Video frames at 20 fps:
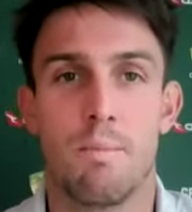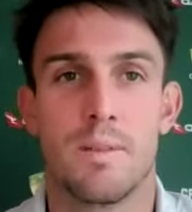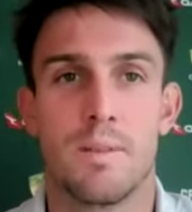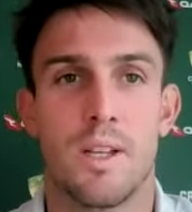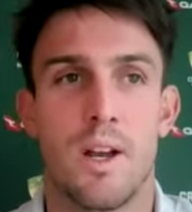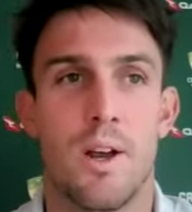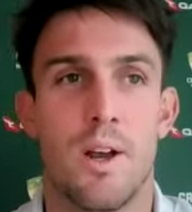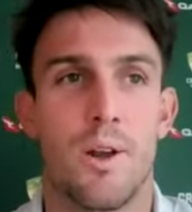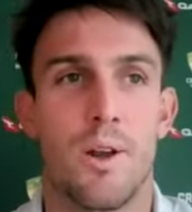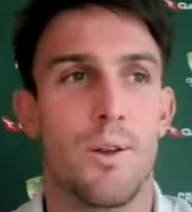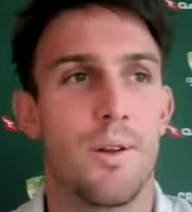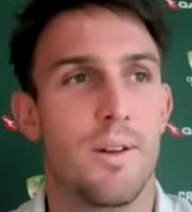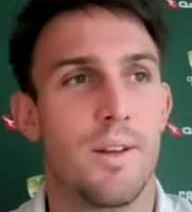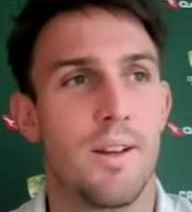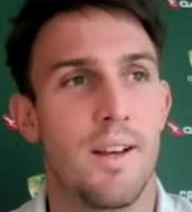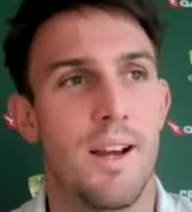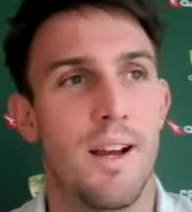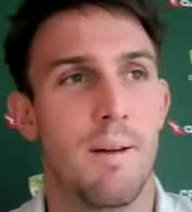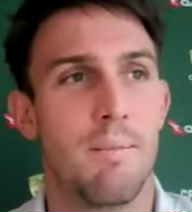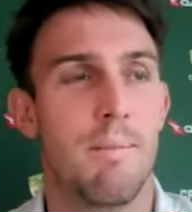So
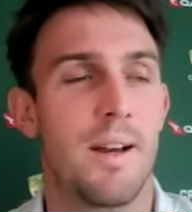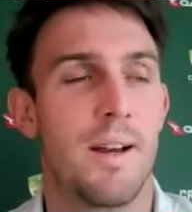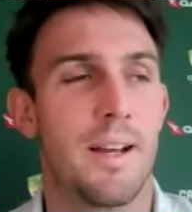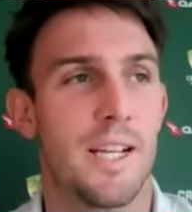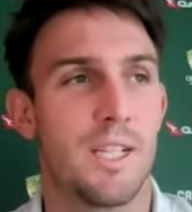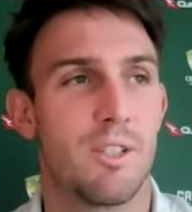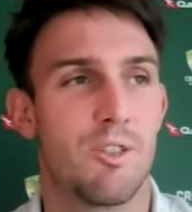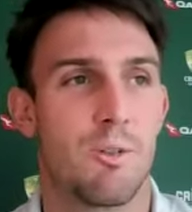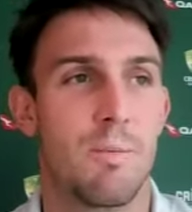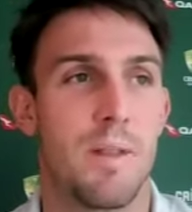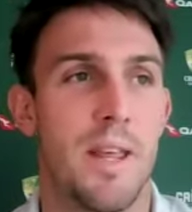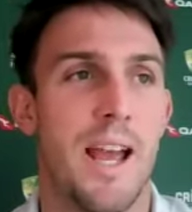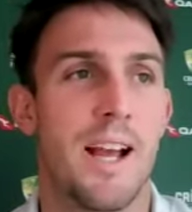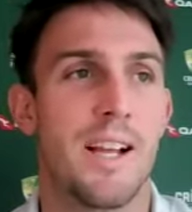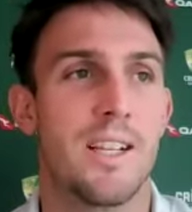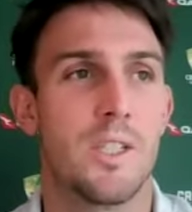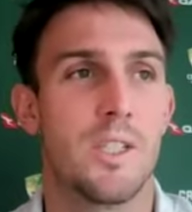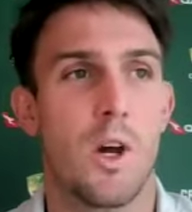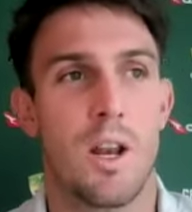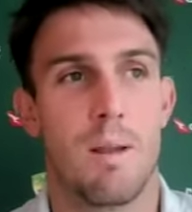I guess from the
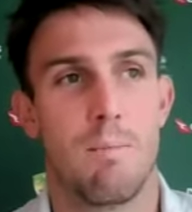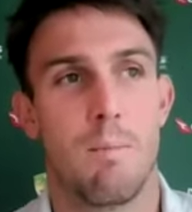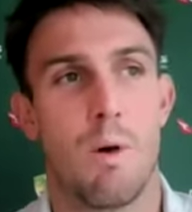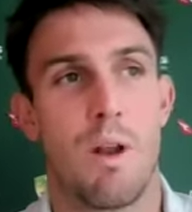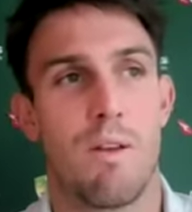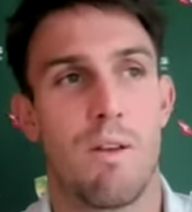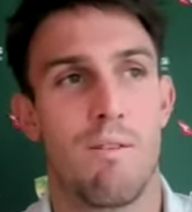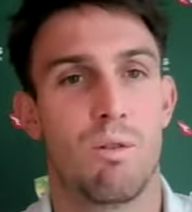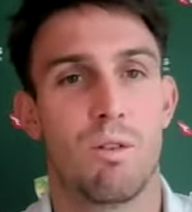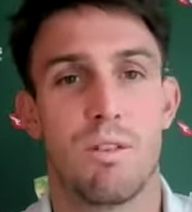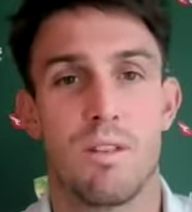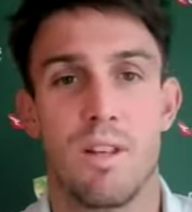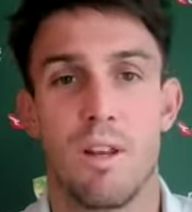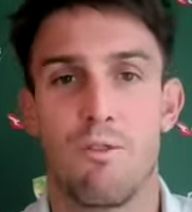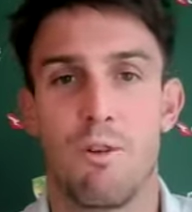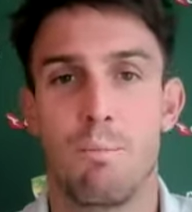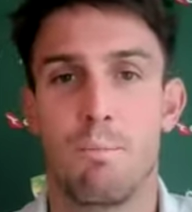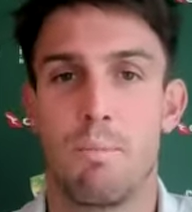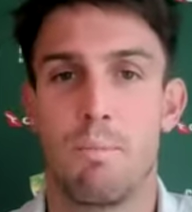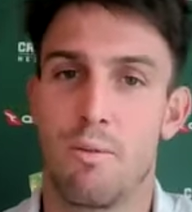outside, it might have looked
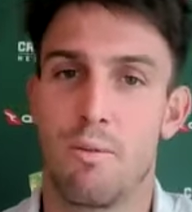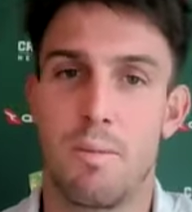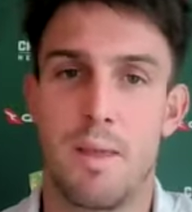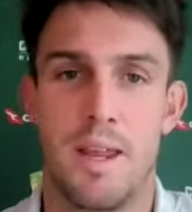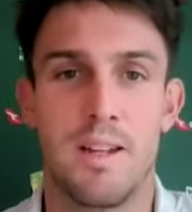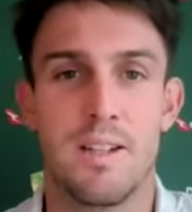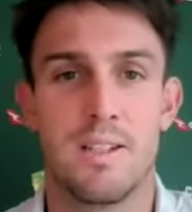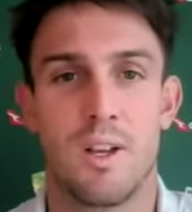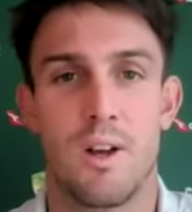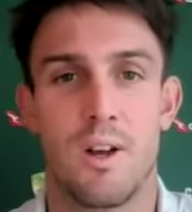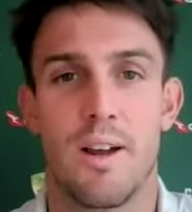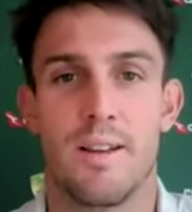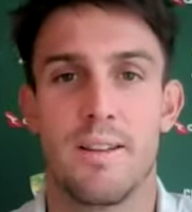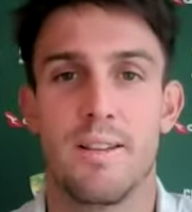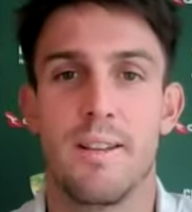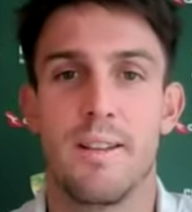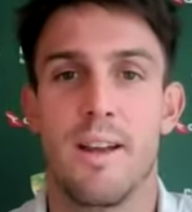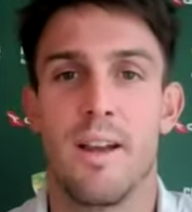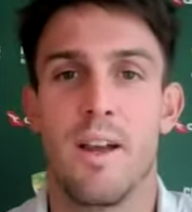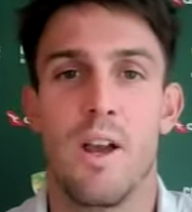different, but from the inside,
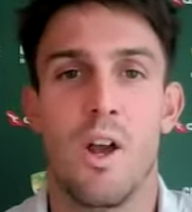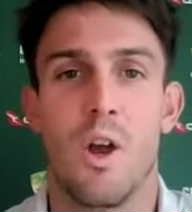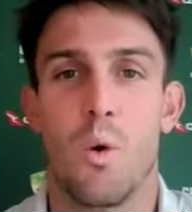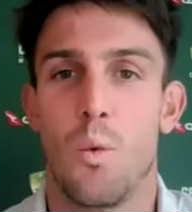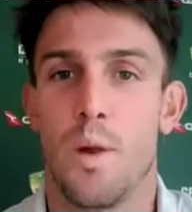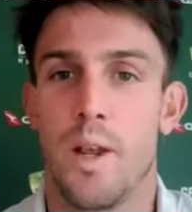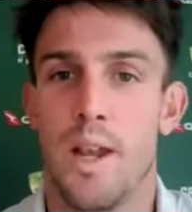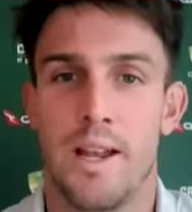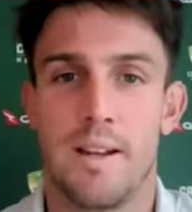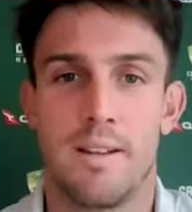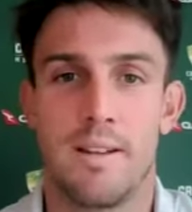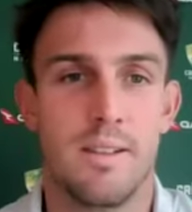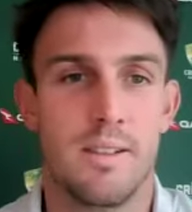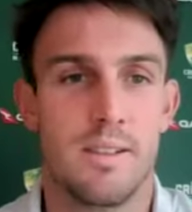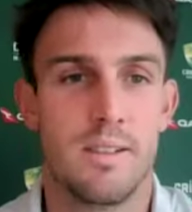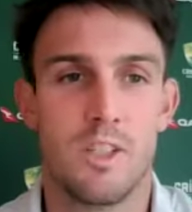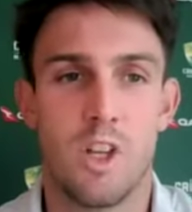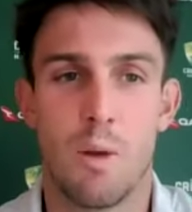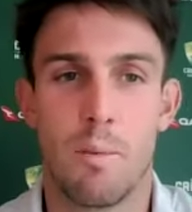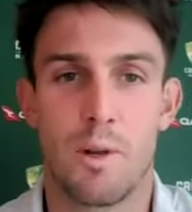we had
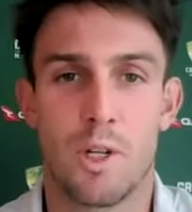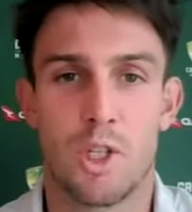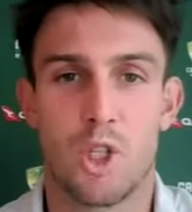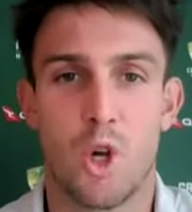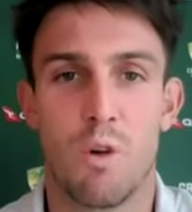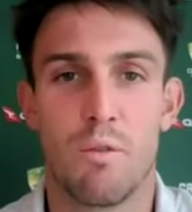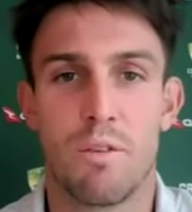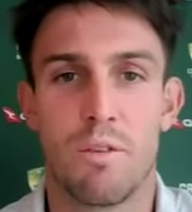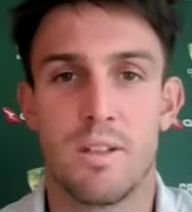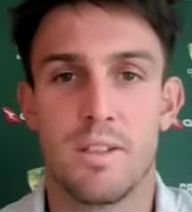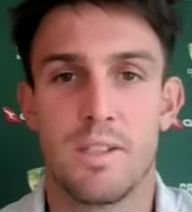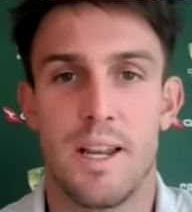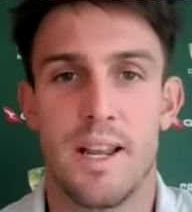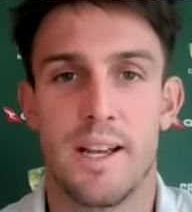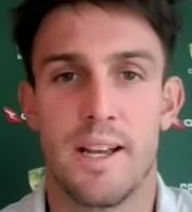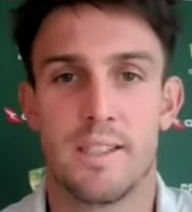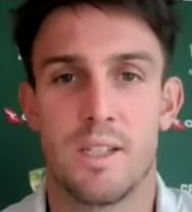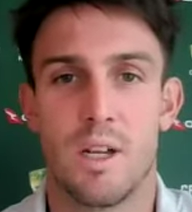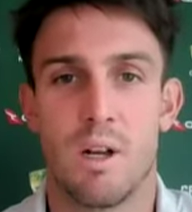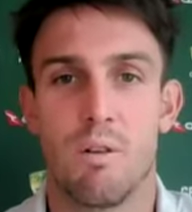so much confidence in
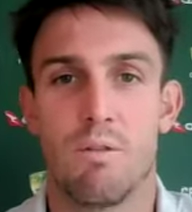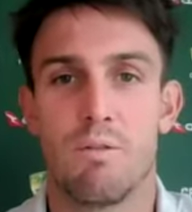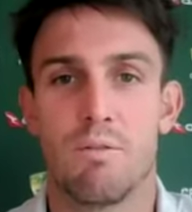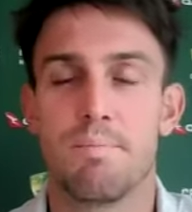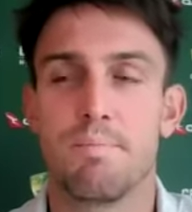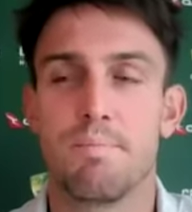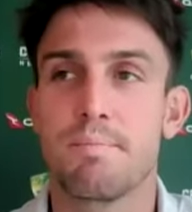ourselves.